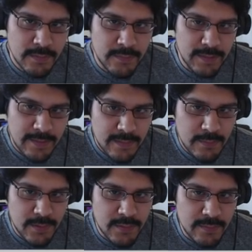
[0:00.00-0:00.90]
So the next thing I
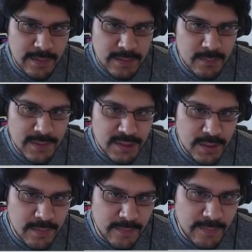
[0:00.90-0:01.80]
want to do is I actually want to
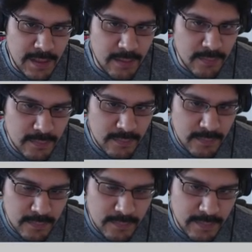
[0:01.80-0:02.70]
shell this out
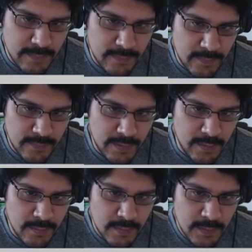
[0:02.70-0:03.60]
so that it's a
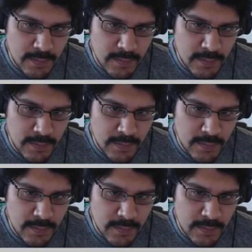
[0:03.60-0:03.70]
shell.